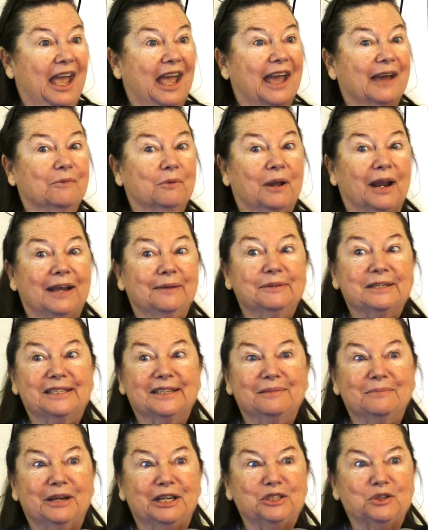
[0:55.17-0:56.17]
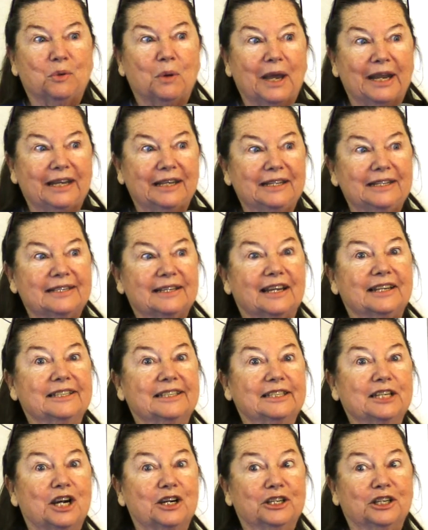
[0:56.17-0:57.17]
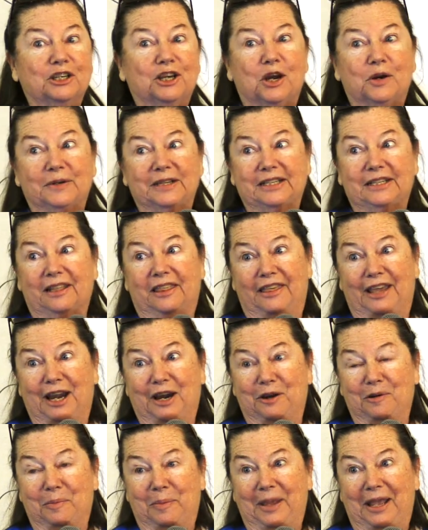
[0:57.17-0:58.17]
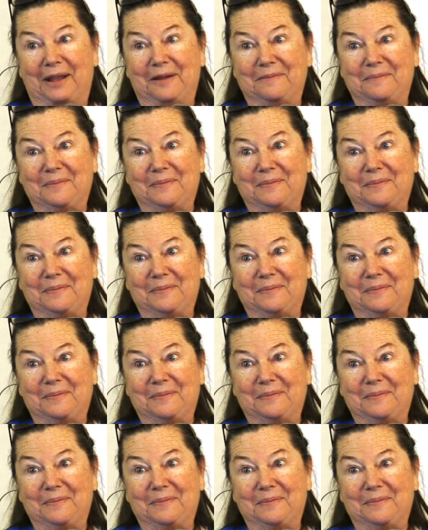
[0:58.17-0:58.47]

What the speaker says: And when I was in my 20s, I started going to therapy.